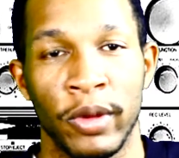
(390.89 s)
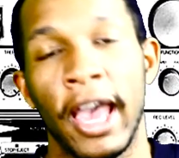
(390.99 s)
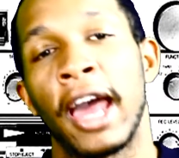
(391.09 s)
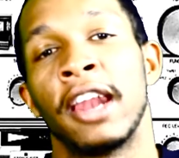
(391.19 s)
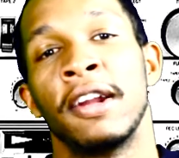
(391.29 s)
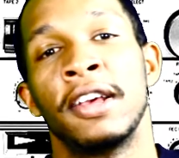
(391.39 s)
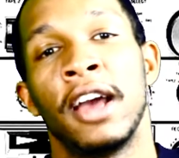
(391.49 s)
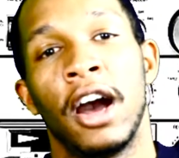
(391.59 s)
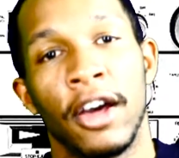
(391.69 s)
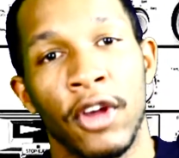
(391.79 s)
We got
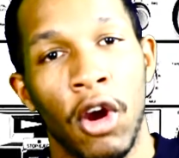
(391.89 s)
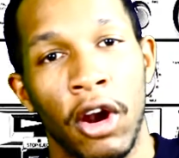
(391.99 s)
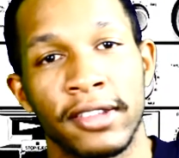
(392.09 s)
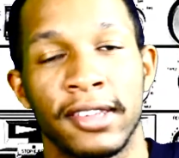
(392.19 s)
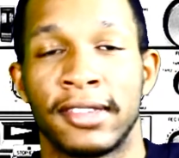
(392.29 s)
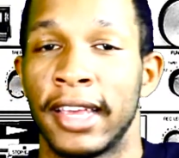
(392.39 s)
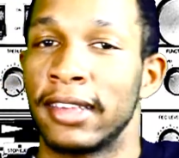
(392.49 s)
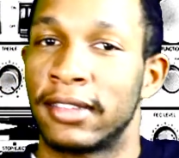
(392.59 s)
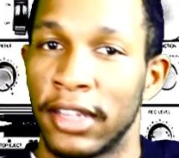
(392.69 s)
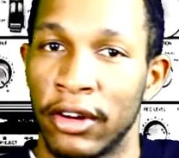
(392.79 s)
other artists that take
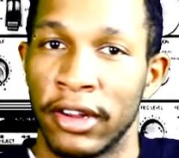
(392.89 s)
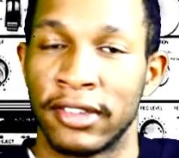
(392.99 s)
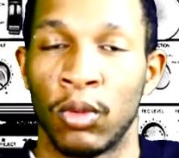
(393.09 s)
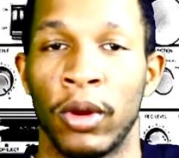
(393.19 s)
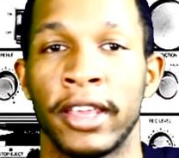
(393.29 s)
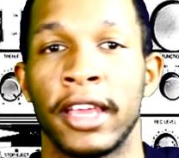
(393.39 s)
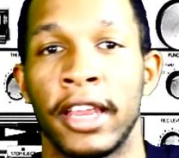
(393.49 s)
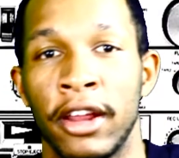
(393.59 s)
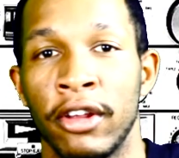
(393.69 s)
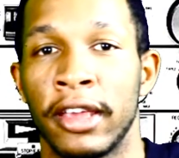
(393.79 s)
it serious, that want to get
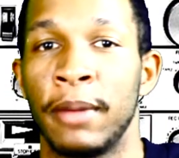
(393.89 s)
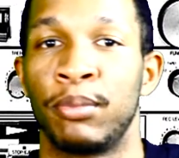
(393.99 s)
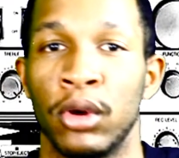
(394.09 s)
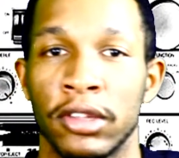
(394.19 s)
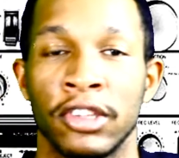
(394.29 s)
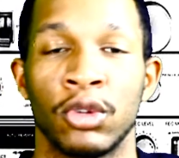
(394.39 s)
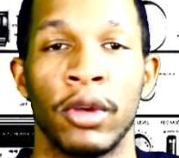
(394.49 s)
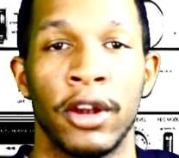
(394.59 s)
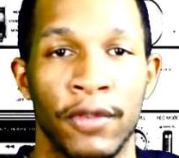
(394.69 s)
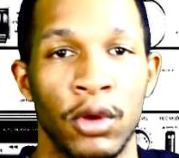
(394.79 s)
here and get booked and
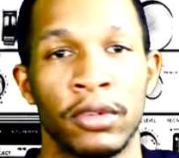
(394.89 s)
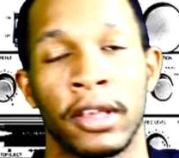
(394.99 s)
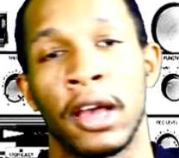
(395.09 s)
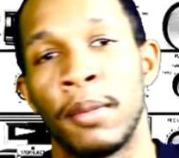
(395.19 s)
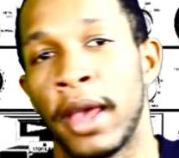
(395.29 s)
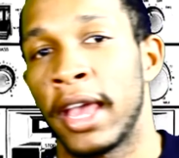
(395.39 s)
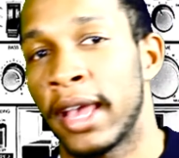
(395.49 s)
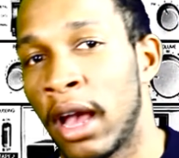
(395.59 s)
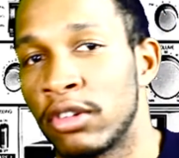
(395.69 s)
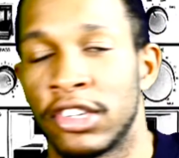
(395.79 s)
do interviews and come
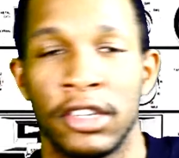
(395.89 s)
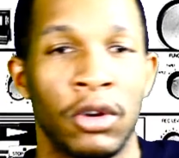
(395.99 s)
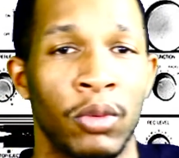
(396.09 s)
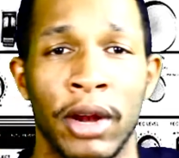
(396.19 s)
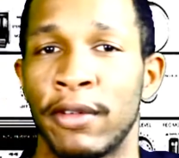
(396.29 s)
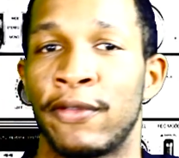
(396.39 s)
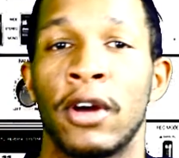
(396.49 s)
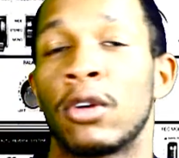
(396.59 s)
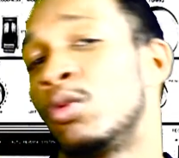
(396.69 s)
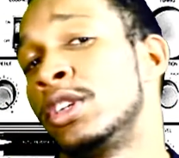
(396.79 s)
hang out, chill, whatever the
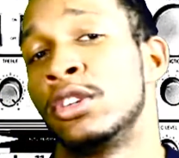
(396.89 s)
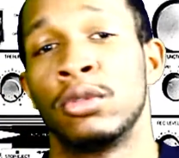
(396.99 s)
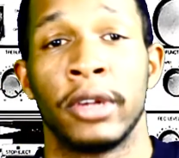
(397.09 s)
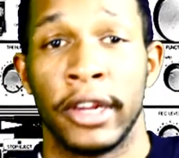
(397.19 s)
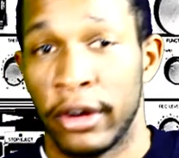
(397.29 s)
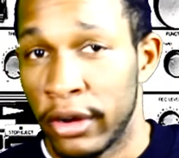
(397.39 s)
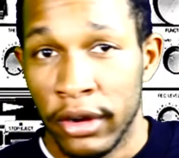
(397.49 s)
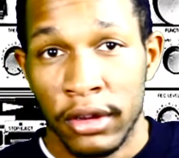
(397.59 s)
fuck we do here.